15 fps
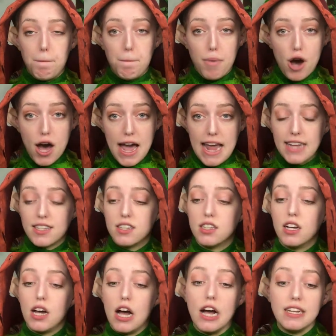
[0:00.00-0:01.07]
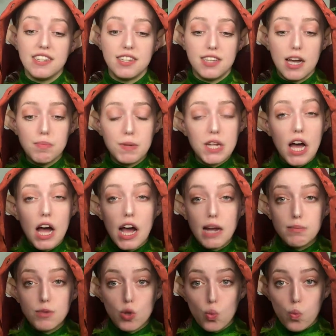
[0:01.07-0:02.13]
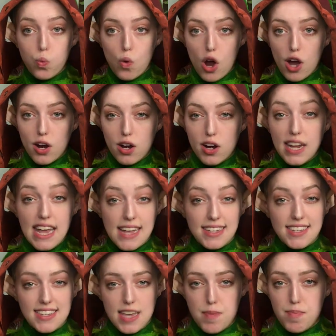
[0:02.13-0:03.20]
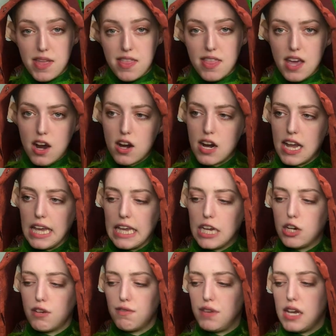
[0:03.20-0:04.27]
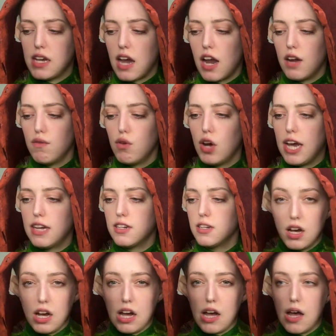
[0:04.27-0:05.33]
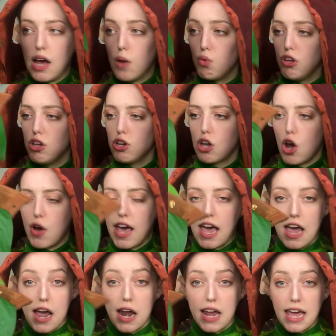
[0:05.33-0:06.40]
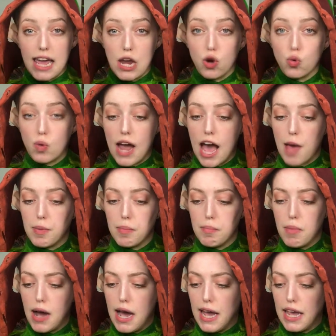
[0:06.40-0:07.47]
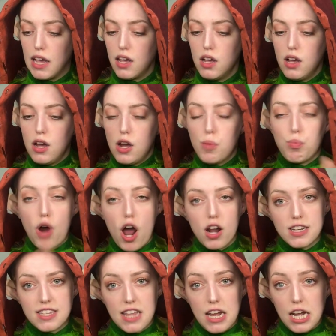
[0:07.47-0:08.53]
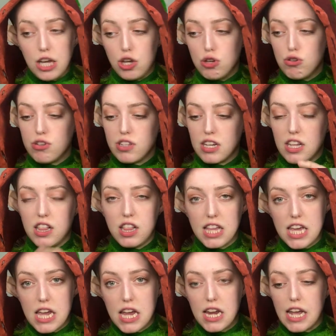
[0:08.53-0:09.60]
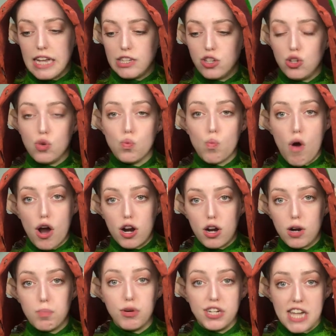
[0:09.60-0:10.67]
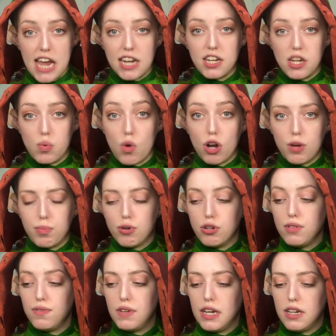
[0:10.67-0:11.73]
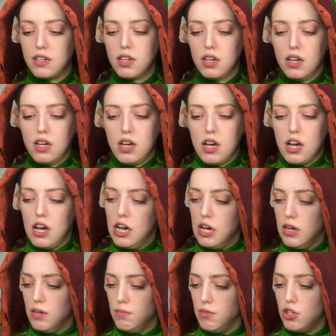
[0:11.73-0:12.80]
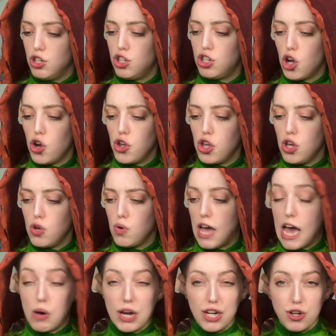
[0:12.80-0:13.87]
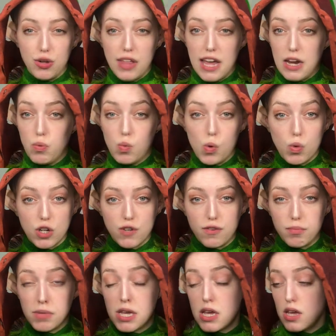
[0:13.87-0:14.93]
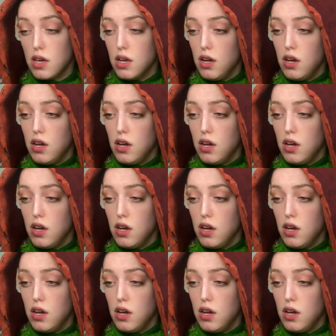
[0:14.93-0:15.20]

But sometimes water can seep in there and get your feet kind of wet. I will go ahead and grab my products that I use to clean and to water protect it, waterproof it, to show you how I do that and what works for me.